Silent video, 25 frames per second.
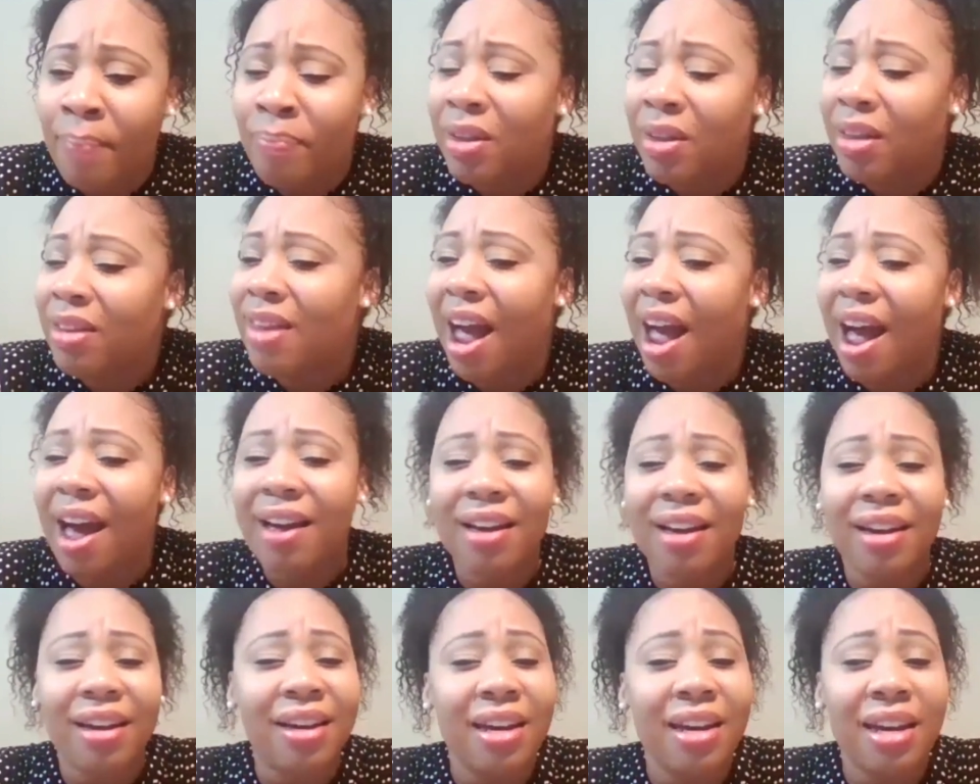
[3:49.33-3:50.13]
Knock
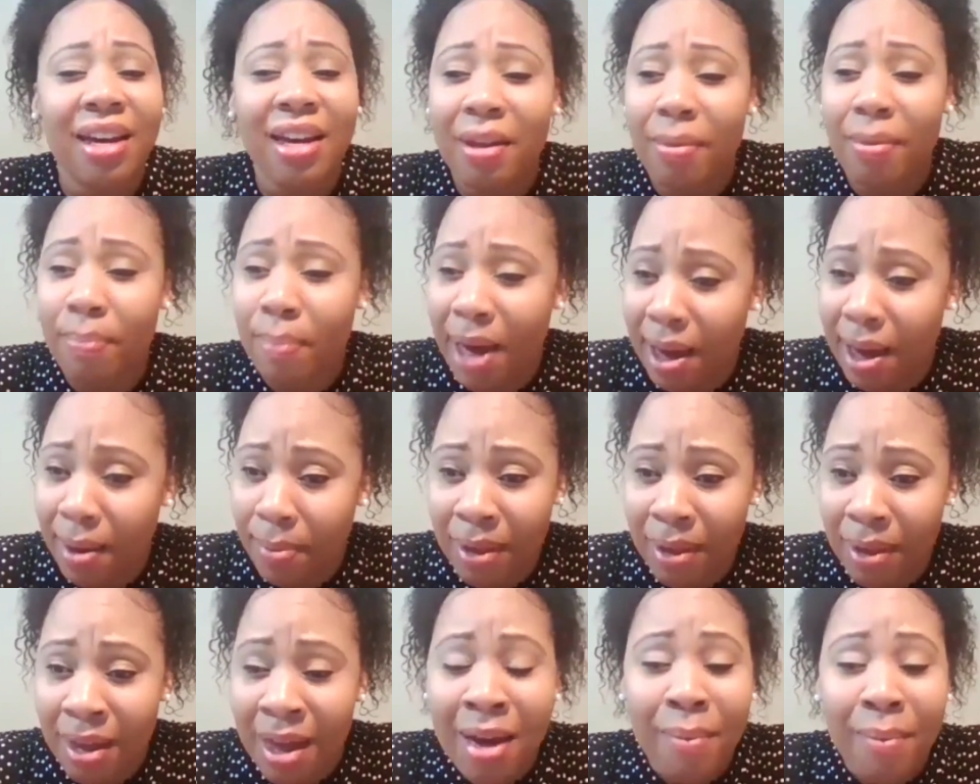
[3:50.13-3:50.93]
again,
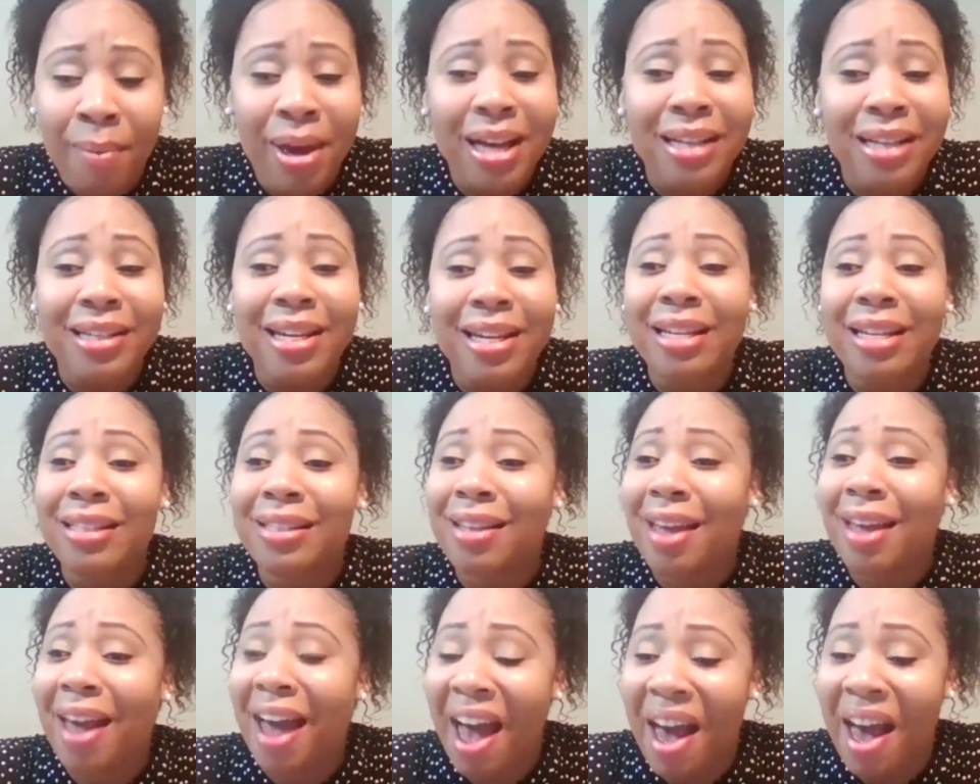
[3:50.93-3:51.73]
baby, because it's
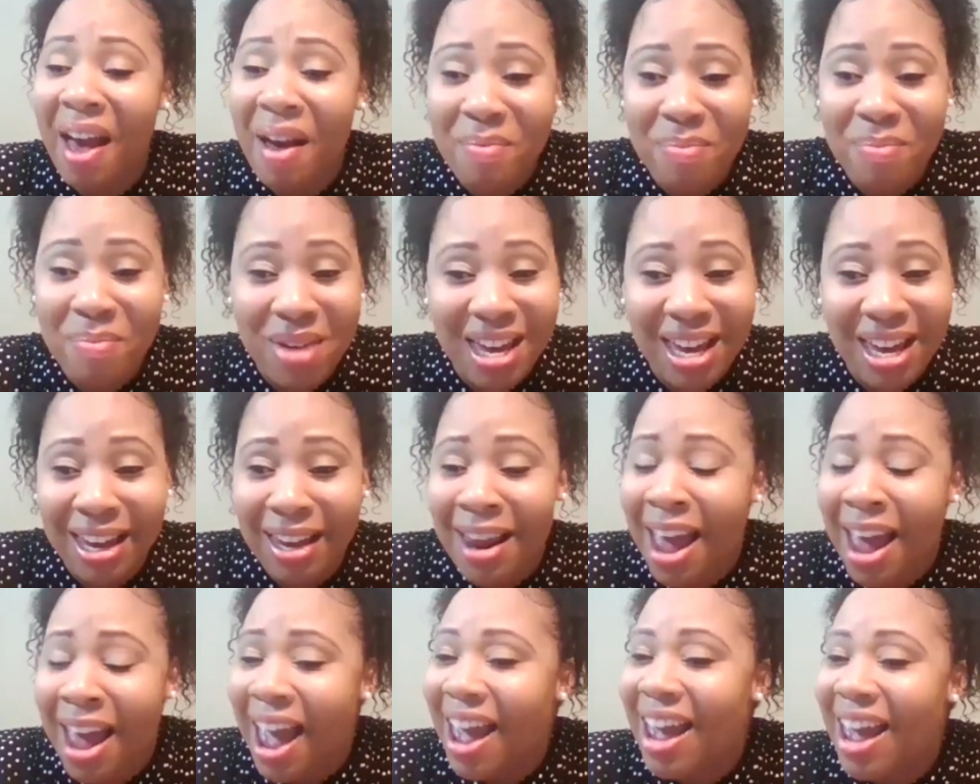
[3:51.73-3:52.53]
coming.
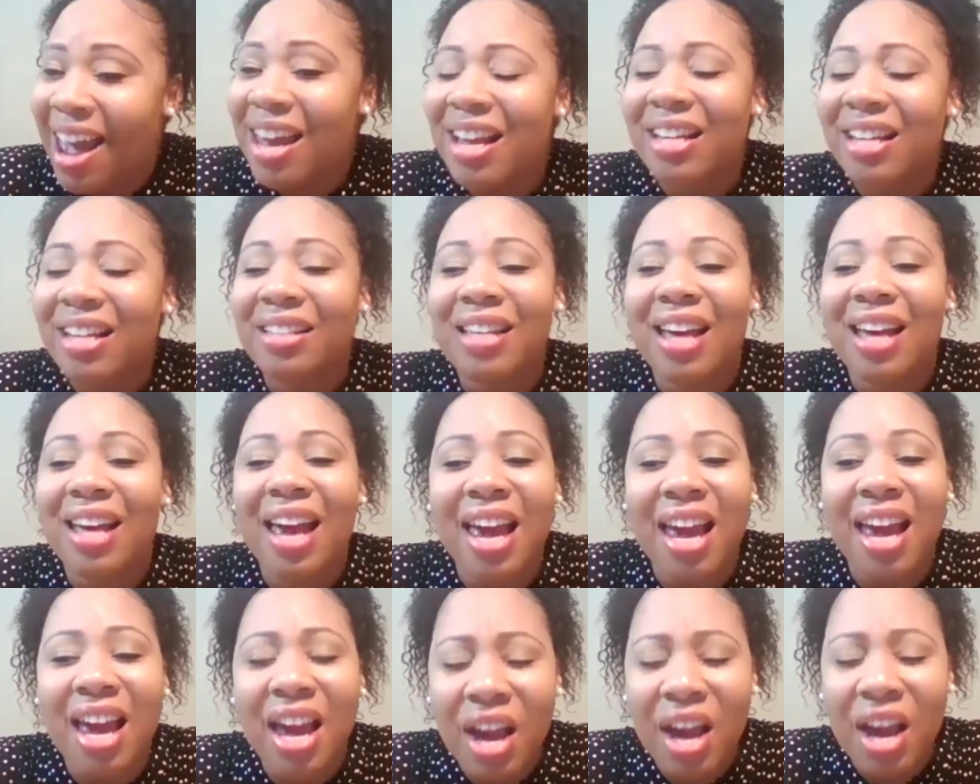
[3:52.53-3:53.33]
It is
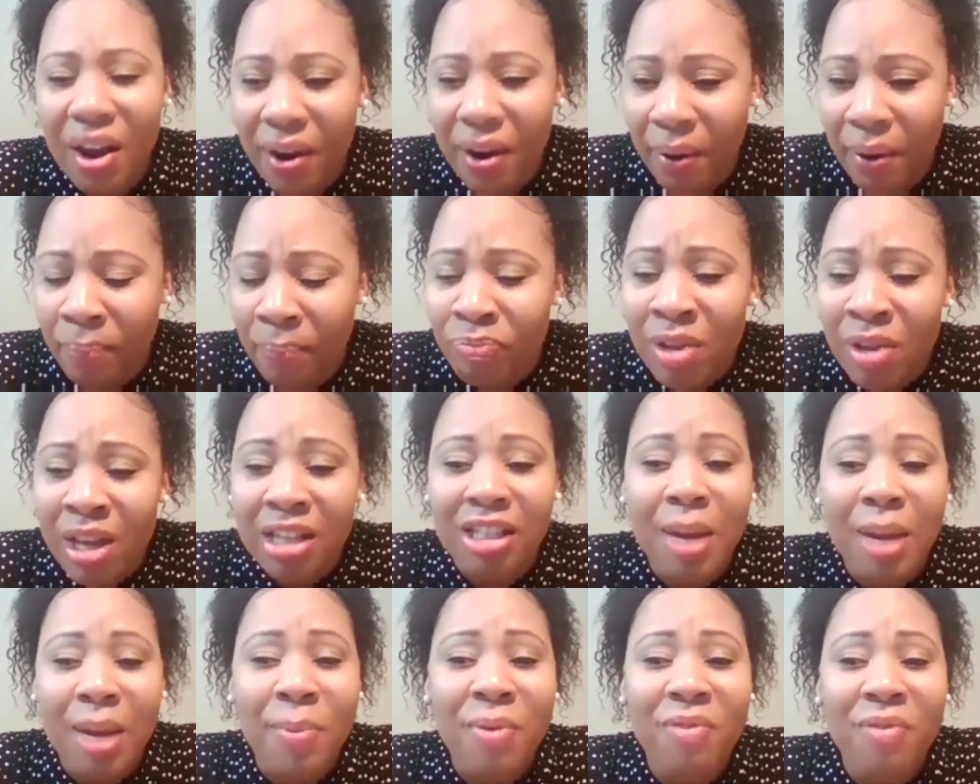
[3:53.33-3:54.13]
here.
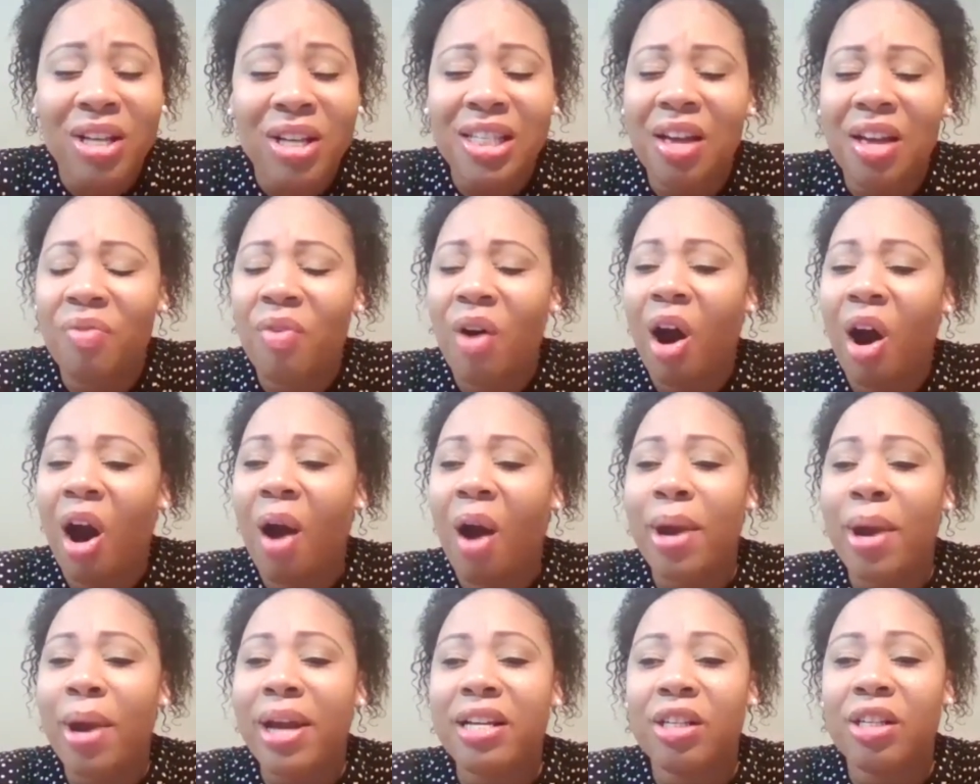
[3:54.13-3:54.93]
Some of us have
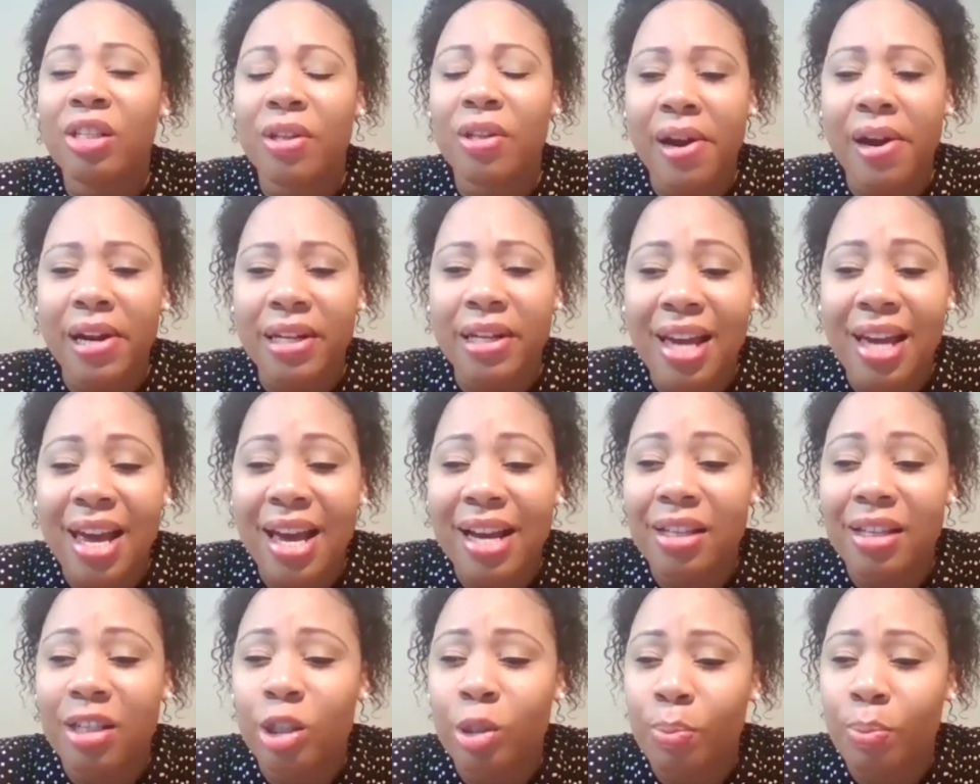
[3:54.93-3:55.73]
already started to
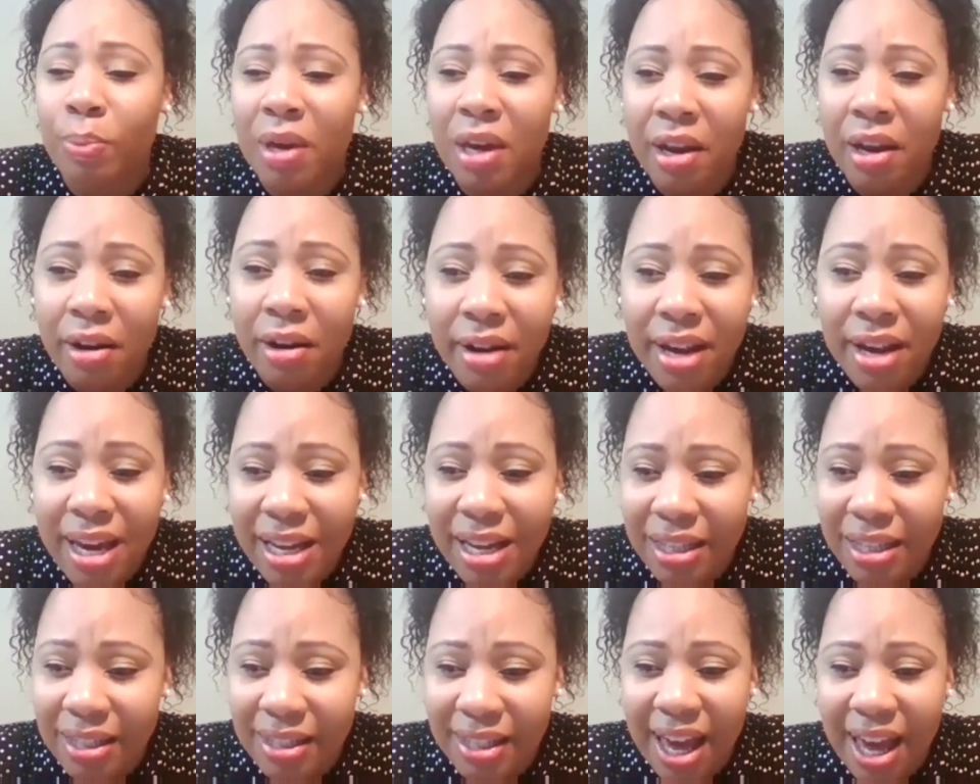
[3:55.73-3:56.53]

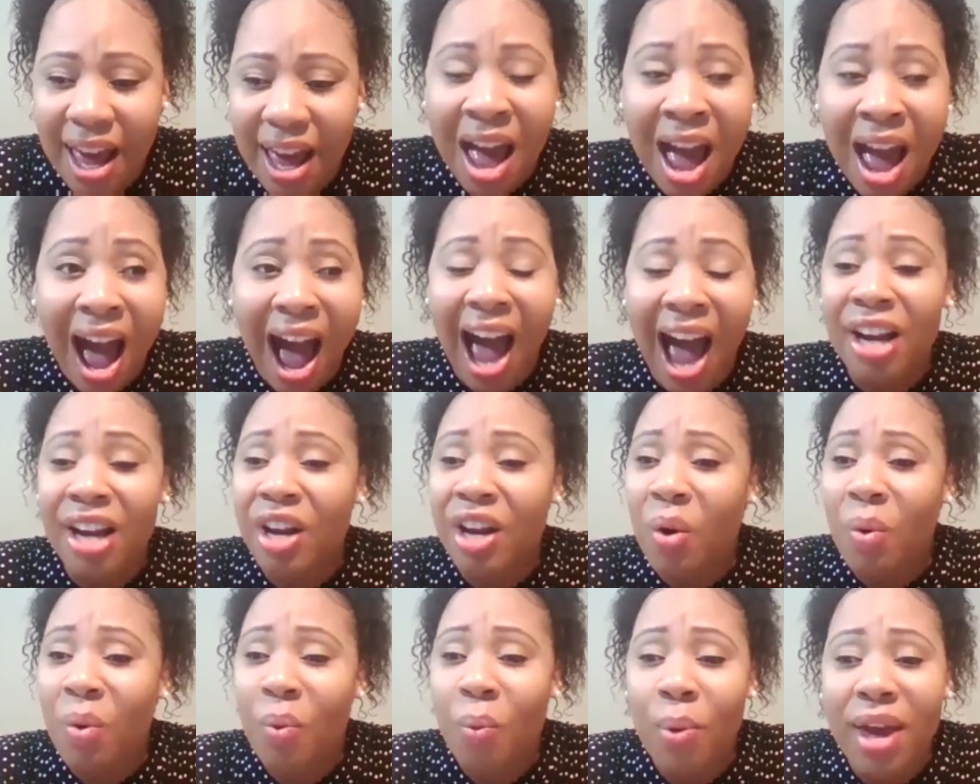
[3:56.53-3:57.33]
experience it. I
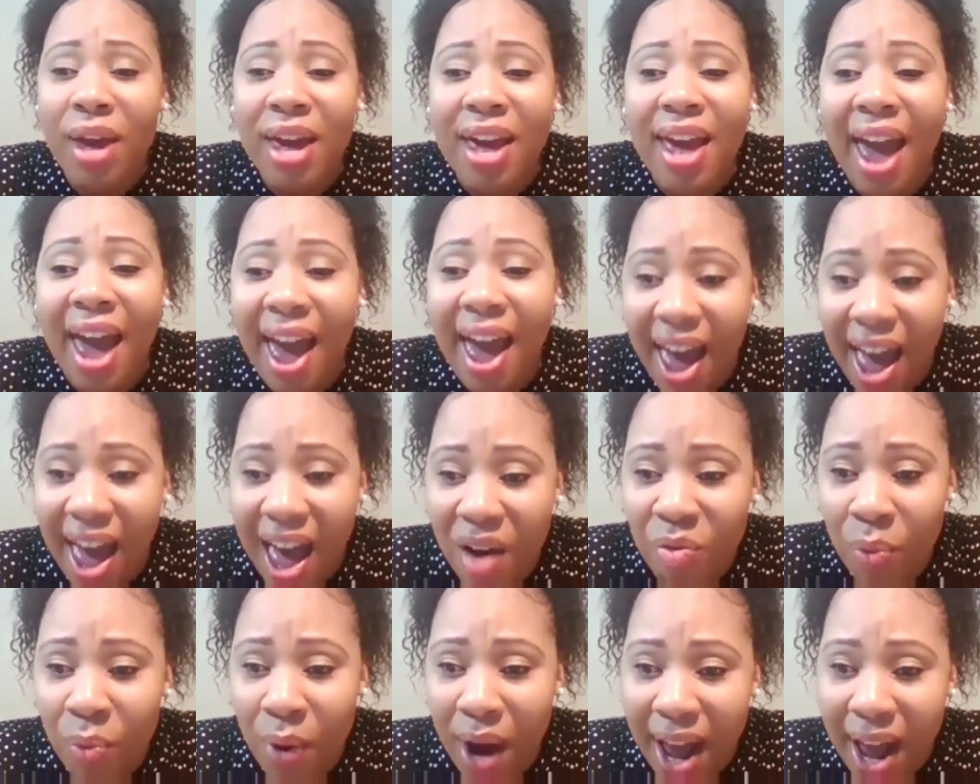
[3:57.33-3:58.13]
know we
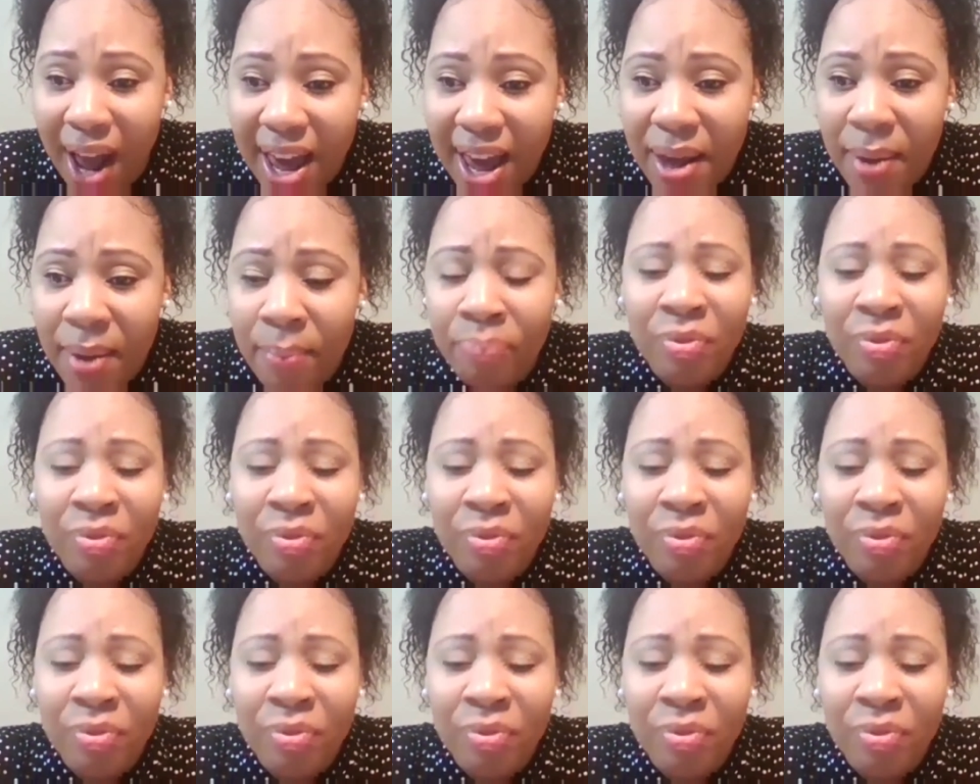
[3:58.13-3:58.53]
have, right?